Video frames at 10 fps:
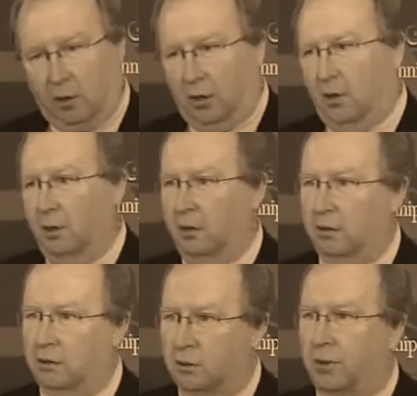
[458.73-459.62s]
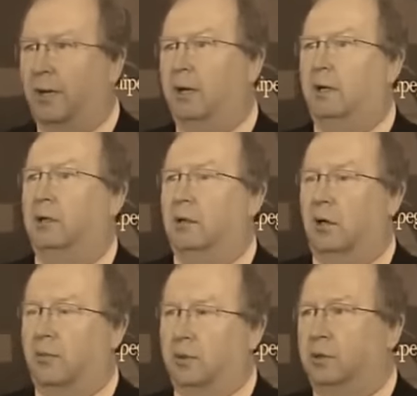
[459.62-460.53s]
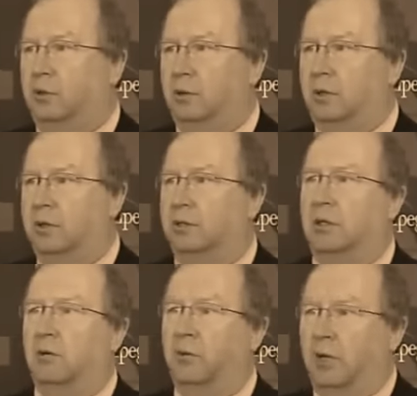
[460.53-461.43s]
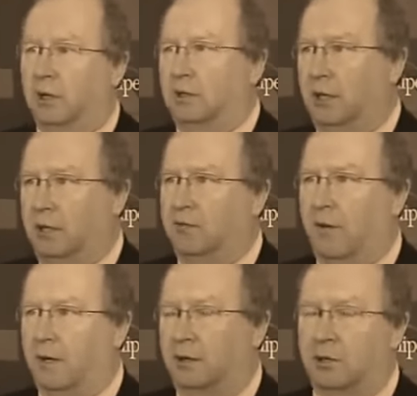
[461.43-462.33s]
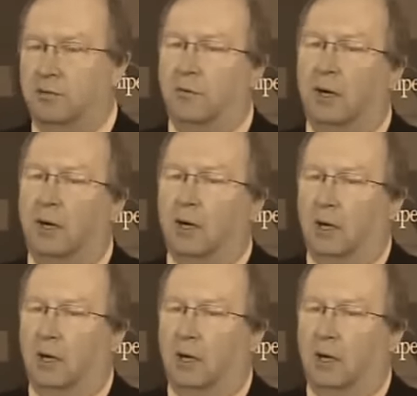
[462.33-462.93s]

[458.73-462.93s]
There are trade opportunities that we can take advantage of